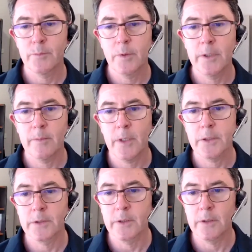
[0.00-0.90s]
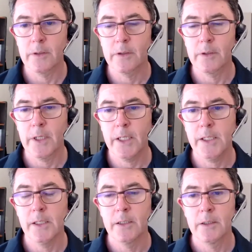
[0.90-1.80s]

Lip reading: probably the most key